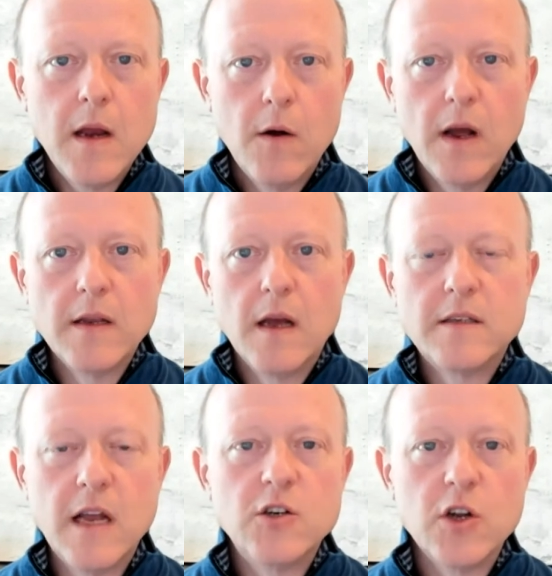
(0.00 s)
you know,
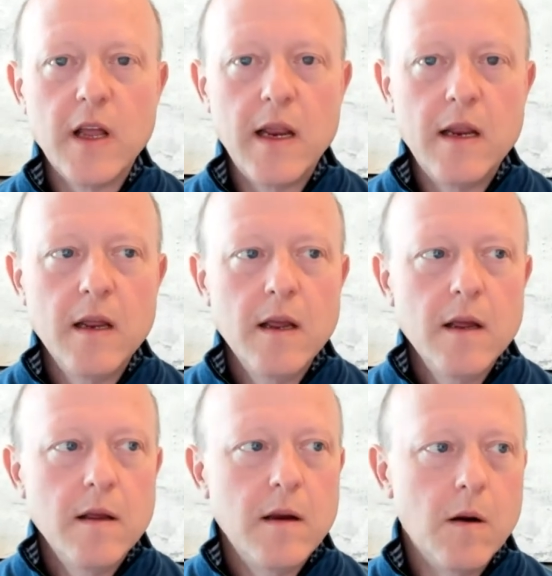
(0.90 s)
essentially,
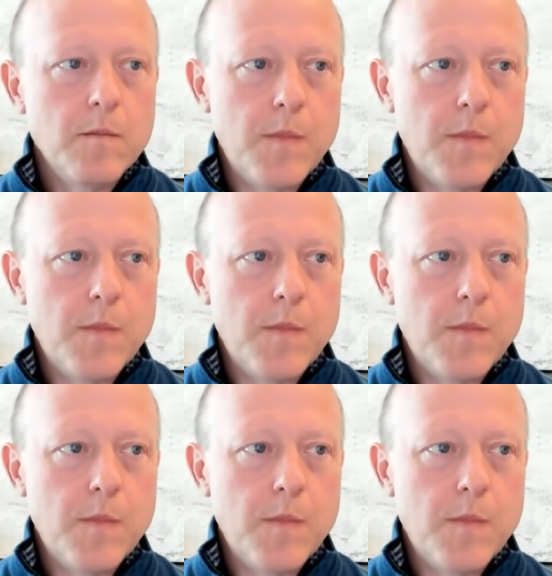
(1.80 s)
you know,